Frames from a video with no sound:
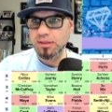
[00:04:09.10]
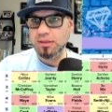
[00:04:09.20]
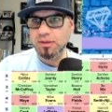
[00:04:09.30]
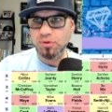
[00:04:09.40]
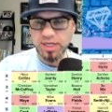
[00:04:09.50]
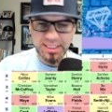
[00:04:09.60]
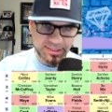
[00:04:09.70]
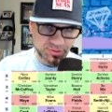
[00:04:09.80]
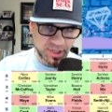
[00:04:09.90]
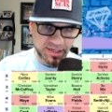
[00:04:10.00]
We'll get
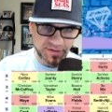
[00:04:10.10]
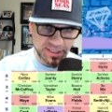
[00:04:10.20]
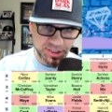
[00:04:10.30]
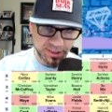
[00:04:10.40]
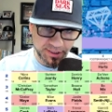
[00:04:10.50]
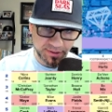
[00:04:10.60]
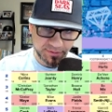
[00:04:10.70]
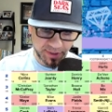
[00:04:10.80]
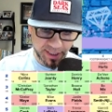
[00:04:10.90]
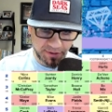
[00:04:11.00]
this right eventually.
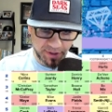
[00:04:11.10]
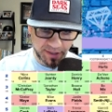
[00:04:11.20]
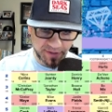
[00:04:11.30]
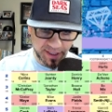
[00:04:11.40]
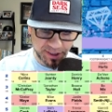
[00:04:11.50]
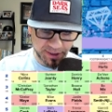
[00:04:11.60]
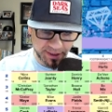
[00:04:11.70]
We'll get it right eventually.